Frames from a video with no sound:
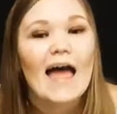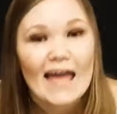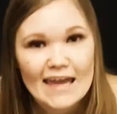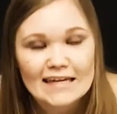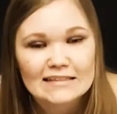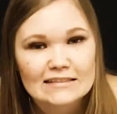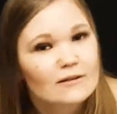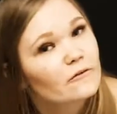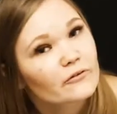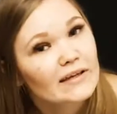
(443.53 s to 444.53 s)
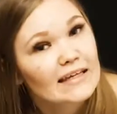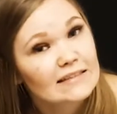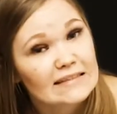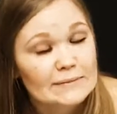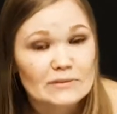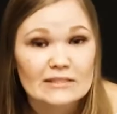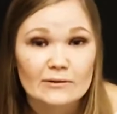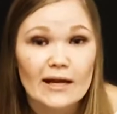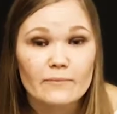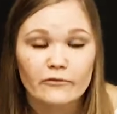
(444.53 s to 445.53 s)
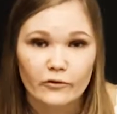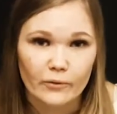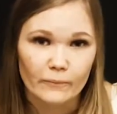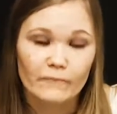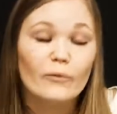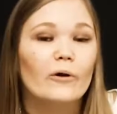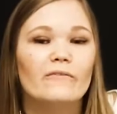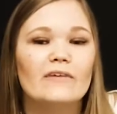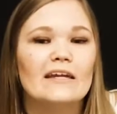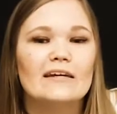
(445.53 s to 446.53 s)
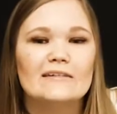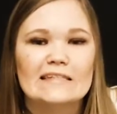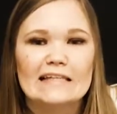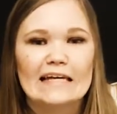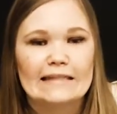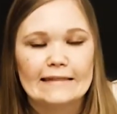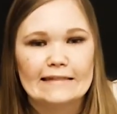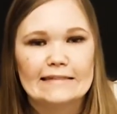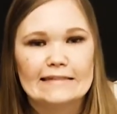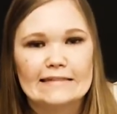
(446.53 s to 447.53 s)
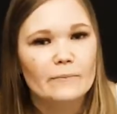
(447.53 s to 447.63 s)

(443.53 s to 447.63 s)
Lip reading: And don't forget to subscribe for more videos like this.